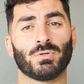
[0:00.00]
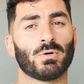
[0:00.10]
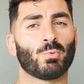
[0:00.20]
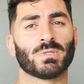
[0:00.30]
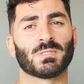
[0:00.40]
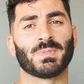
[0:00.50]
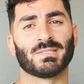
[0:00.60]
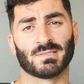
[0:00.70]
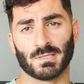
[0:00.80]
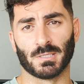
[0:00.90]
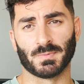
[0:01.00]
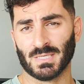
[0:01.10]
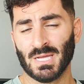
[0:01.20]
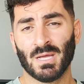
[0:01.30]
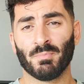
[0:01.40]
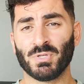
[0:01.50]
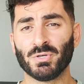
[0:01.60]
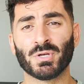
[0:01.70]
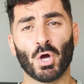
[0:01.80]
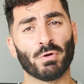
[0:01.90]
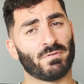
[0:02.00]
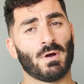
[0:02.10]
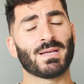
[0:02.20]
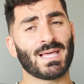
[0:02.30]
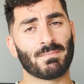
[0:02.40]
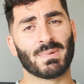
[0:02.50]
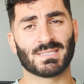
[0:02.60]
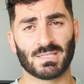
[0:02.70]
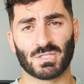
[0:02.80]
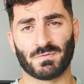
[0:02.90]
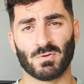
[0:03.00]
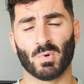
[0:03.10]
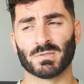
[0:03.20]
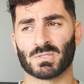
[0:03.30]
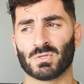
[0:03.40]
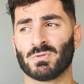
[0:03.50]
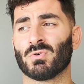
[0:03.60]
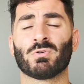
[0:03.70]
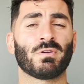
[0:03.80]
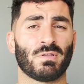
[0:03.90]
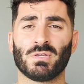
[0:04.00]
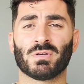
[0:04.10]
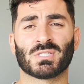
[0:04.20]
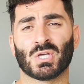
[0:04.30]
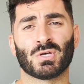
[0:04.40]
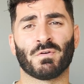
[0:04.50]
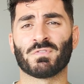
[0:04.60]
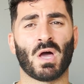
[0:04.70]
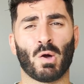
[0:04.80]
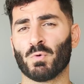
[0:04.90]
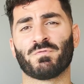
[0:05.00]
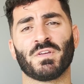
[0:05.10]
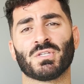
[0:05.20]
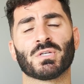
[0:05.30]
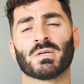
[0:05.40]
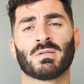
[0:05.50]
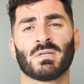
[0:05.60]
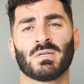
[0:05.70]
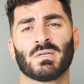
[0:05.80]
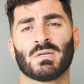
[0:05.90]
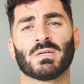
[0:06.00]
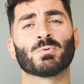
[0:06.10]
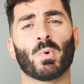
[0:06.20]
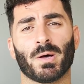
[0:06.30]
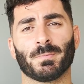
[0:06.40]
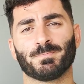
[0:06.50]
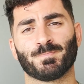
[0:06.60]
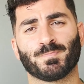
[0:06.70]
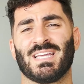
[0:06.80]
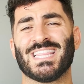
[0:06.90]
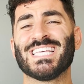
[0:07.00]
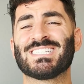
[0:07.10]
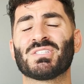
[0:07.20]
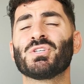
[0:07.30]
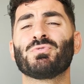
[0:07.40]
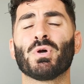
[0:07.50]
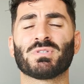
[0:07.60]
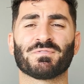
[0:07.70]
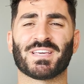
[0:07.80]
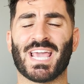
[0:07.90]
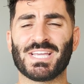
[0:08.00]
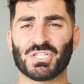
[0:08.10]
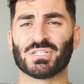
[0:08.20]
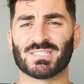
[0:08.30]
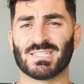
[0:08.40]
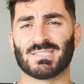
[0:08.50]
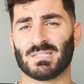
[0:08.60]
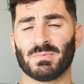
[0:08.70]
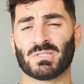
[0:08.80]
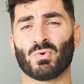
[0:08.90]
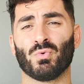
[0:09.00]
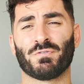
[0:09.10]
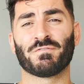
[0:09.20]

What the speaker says: not want to be disturbed. But you can override that message if you want to, or you could turn off that whole feature as well. And this new notification system is called